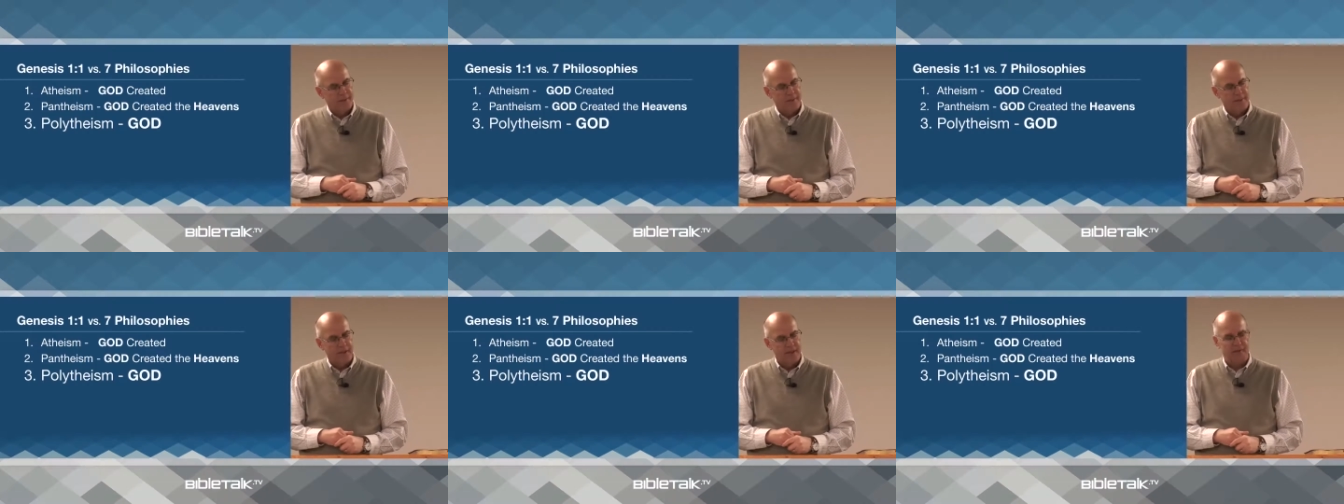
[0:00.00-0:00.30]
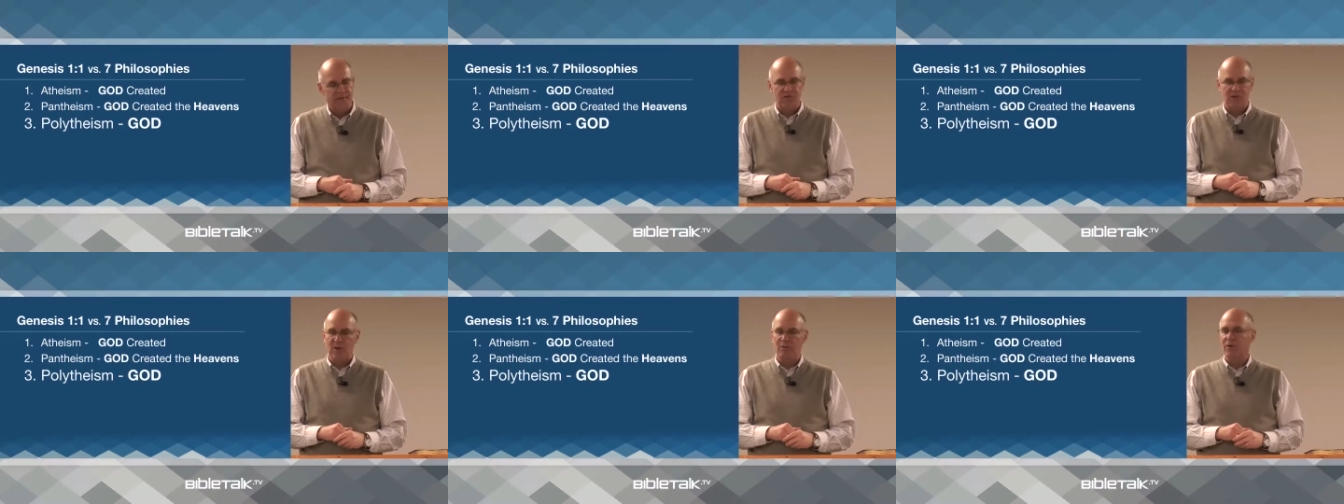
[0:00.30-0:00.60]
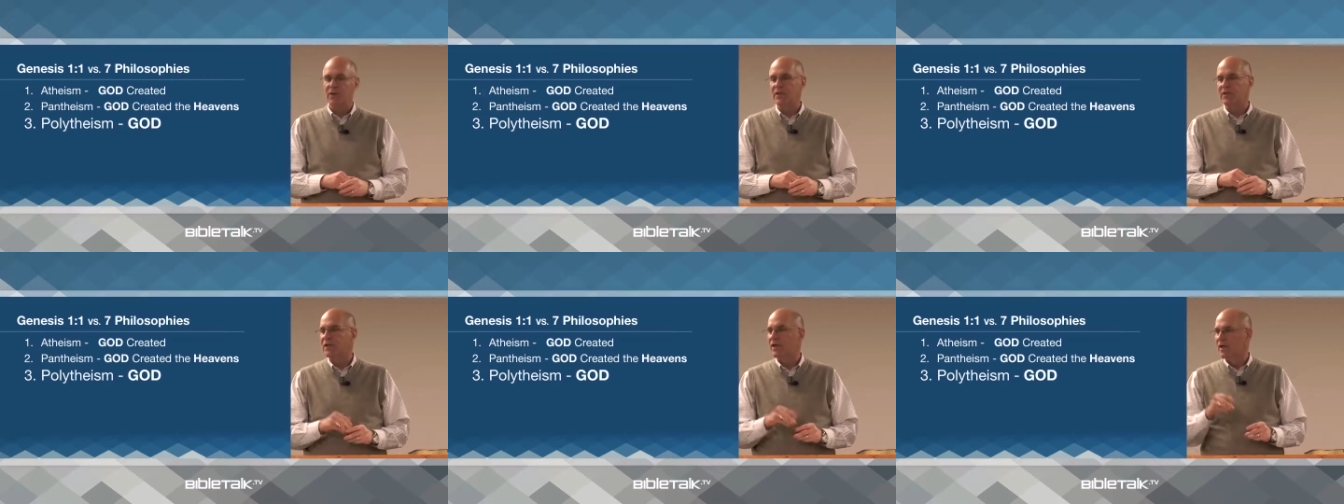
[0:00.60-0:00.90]
And if
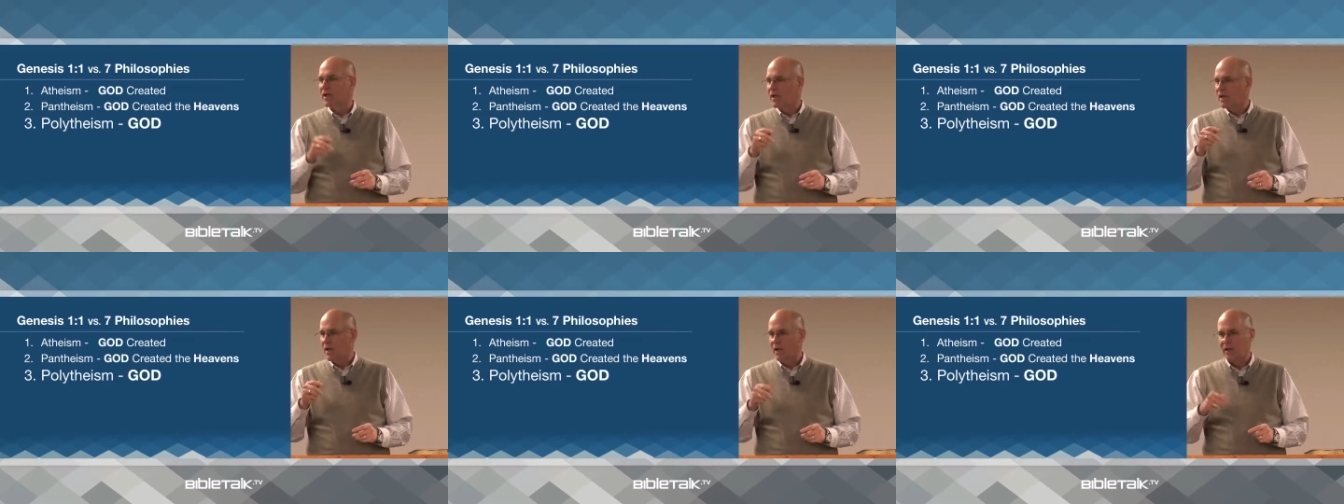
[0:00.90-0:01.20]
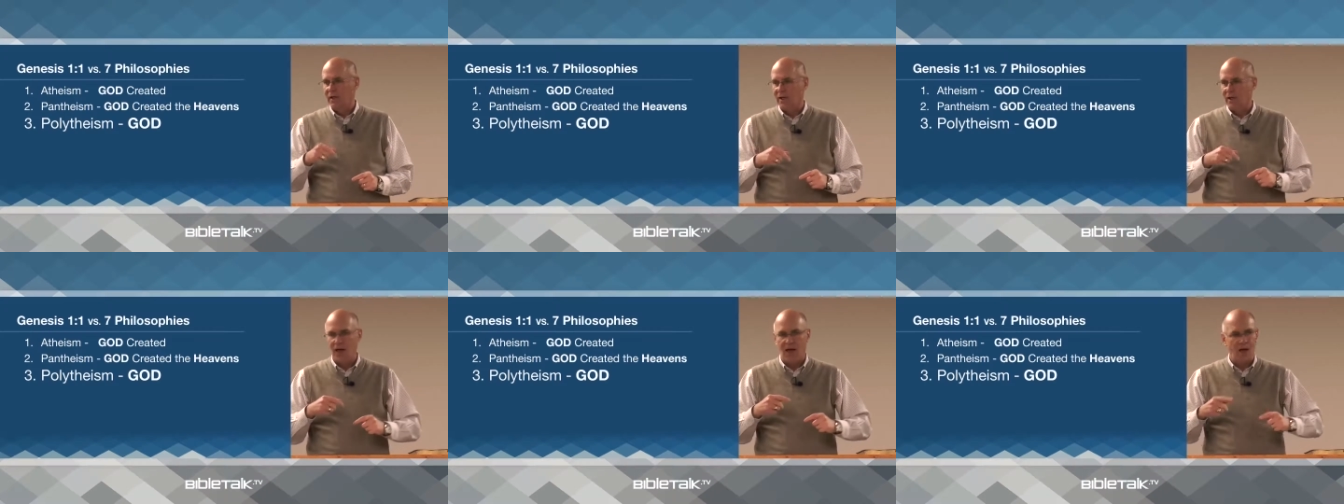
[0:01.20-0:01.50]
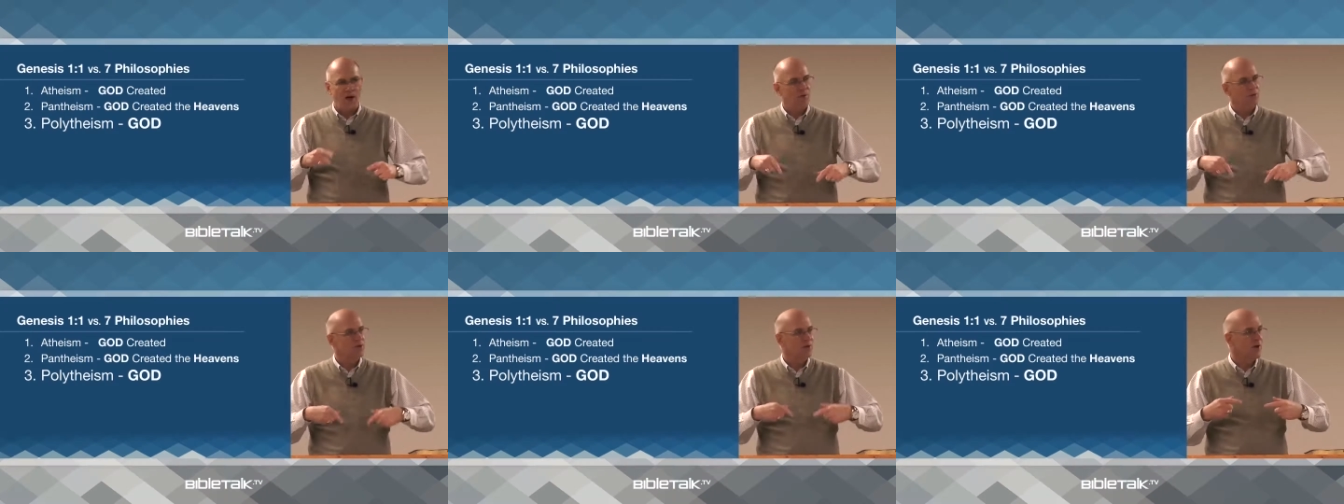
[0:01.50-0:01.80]
someone,
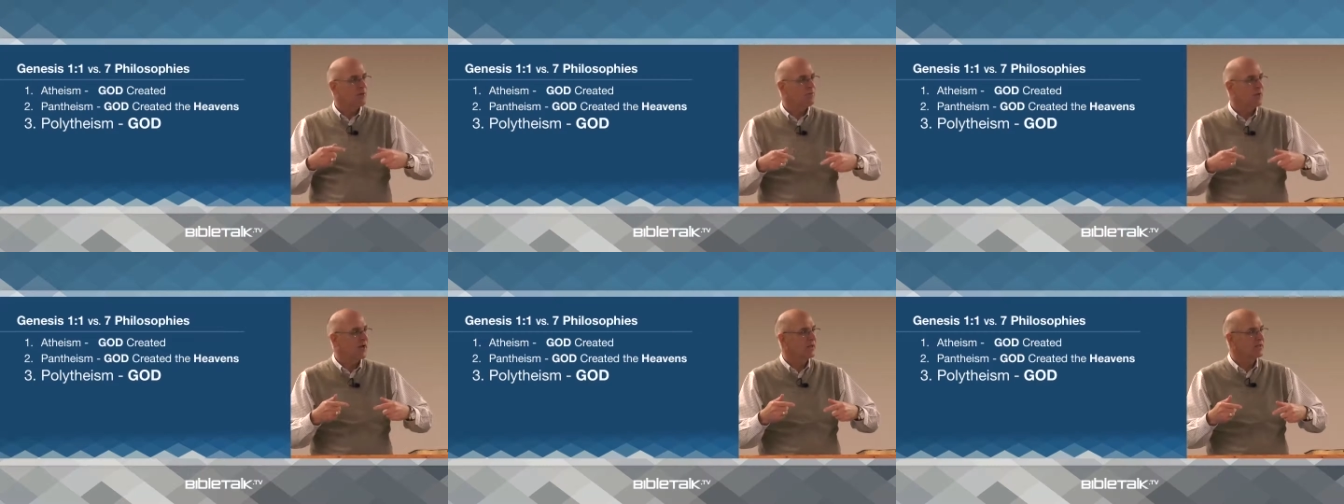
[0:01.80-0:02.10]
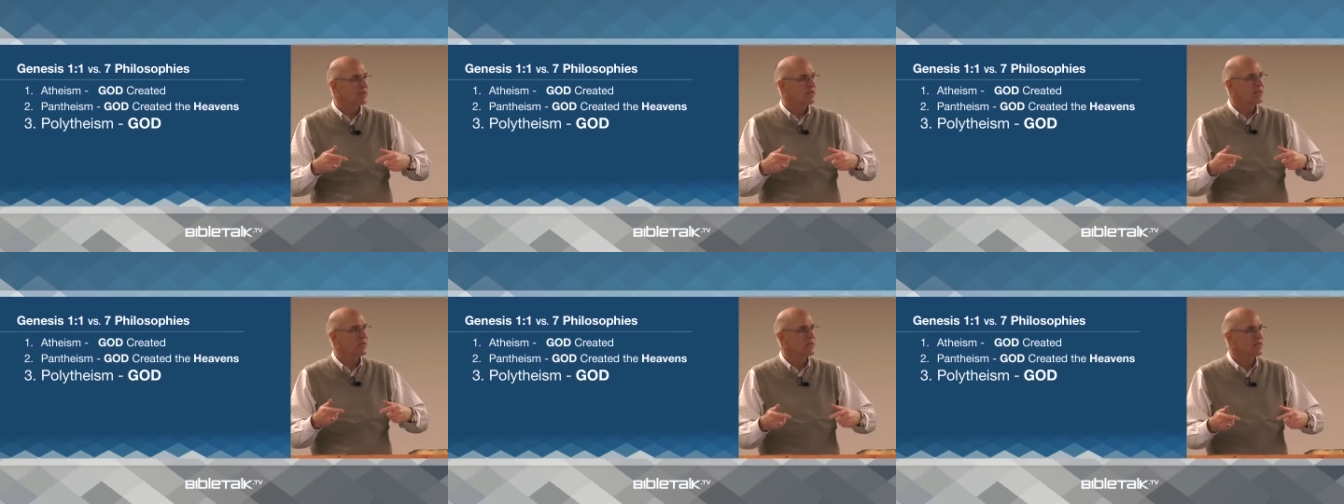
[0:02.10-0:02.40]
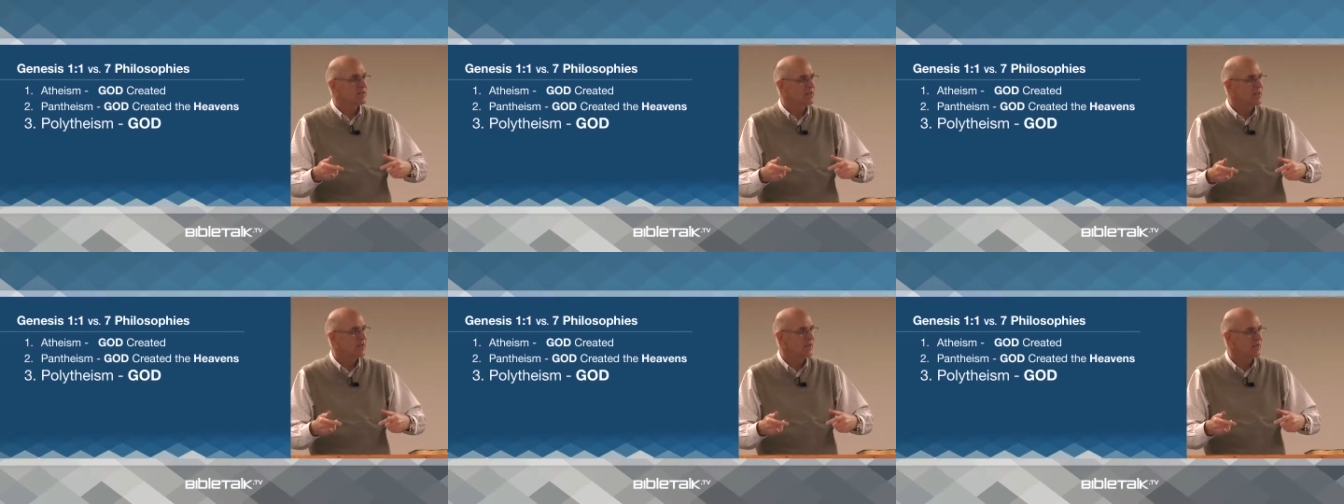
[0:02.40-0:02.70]
I always come back to this
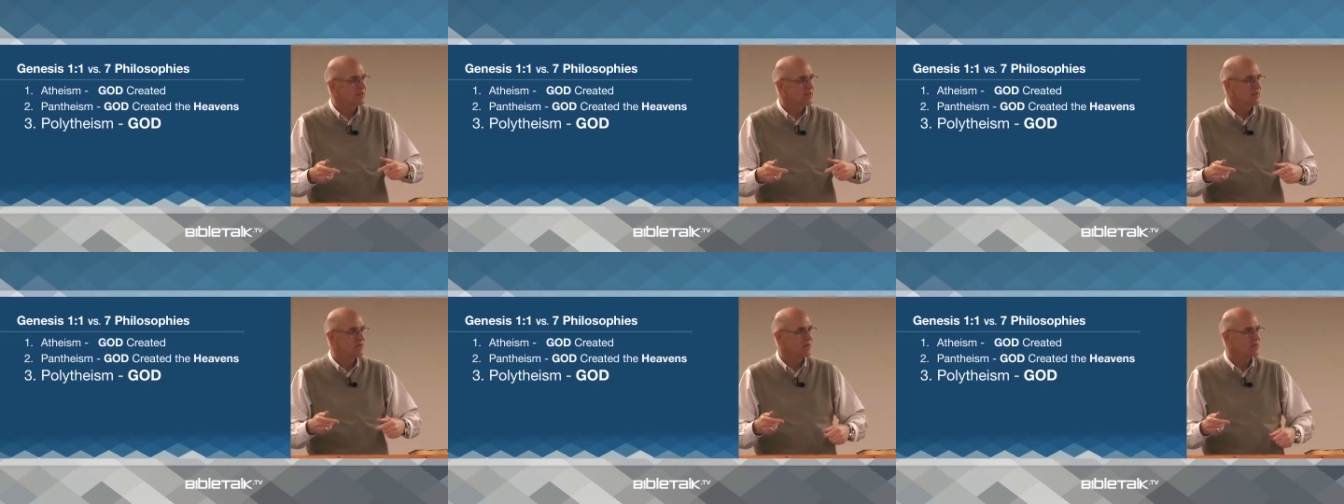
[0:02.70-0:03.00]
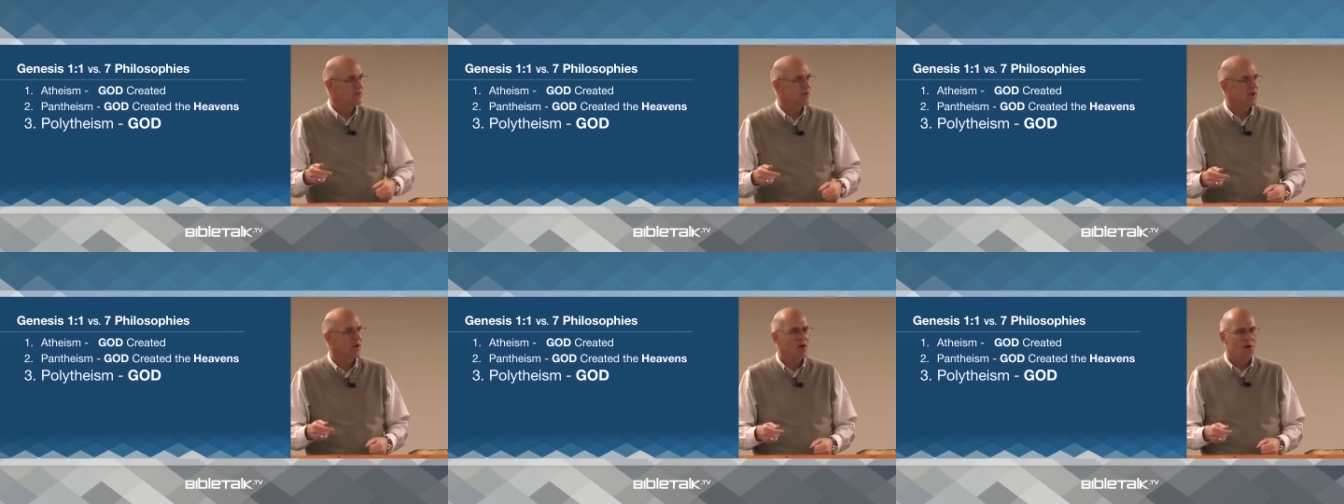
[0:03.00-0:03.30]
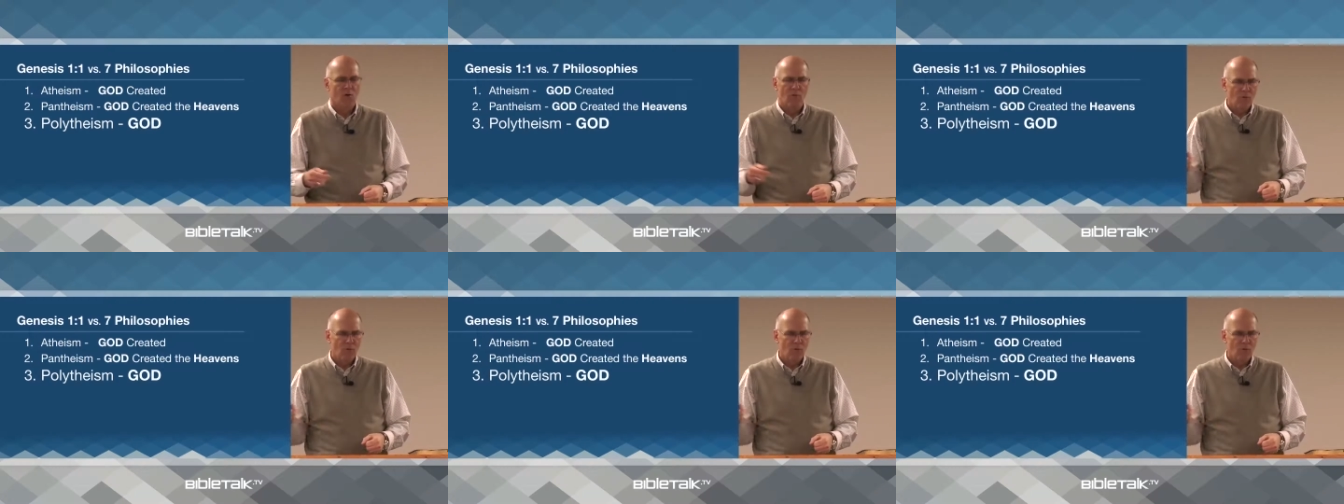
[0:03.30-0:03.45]
thing, someone would say,